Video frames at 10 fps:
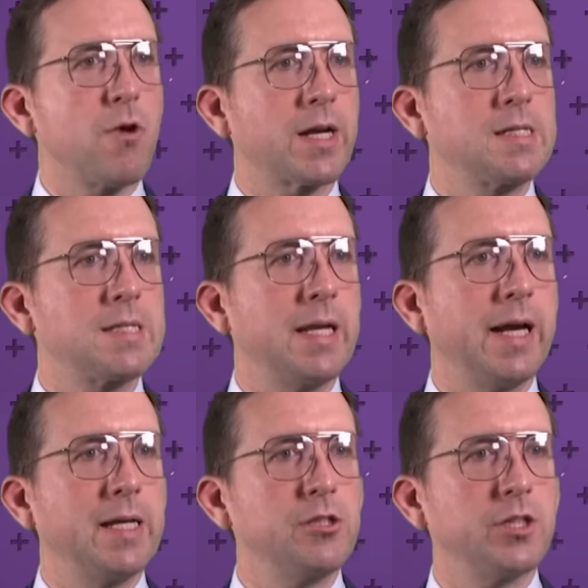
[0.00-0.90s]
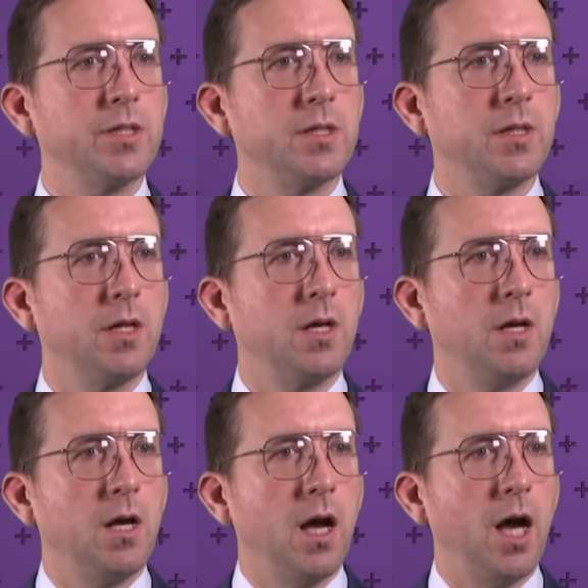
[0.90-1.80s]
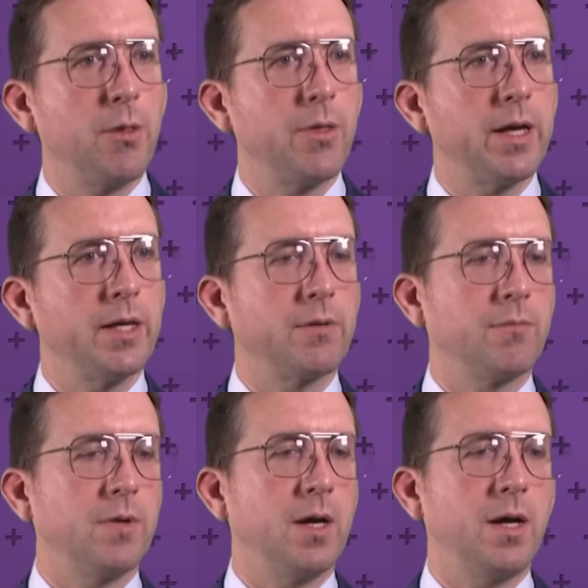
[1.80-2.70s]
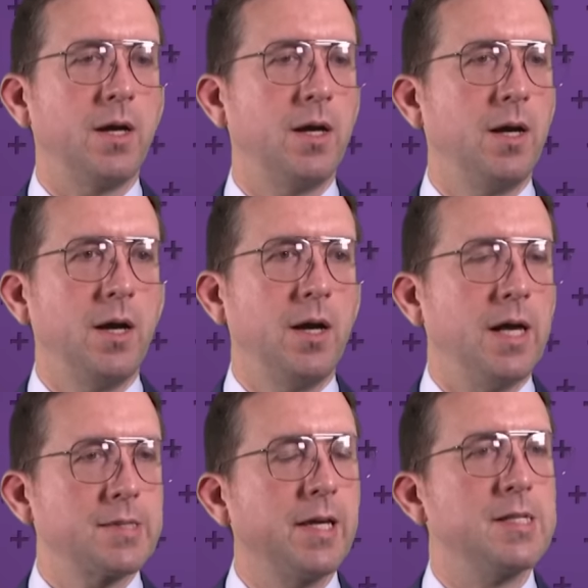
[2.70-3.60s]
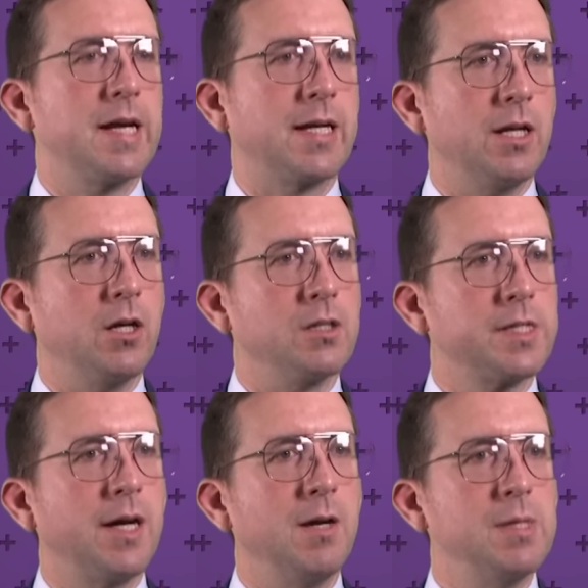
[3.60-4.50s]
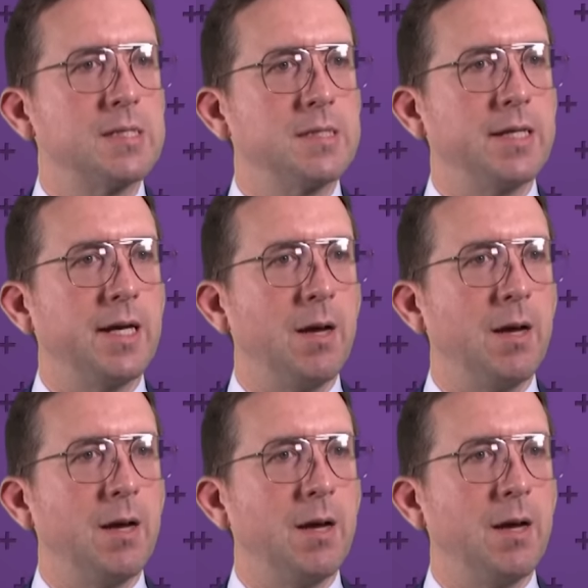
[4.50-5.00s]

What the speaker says: reconciliation, I think that's going to take a long time, isn't it?